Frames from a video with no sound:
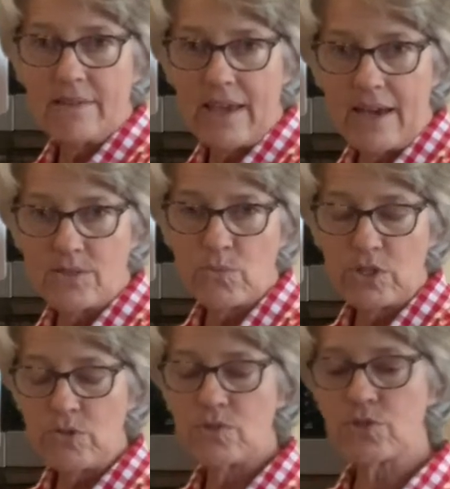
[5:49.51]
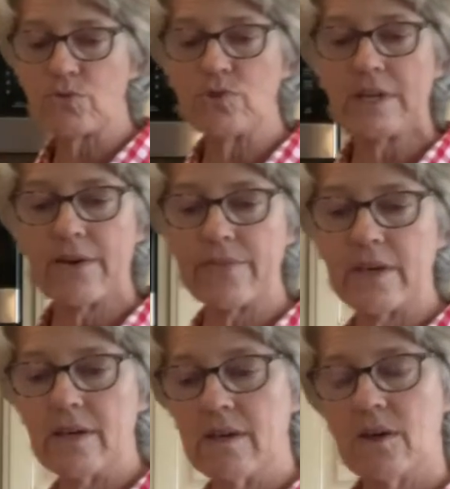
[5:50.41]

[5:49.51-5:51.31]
And when you screw down the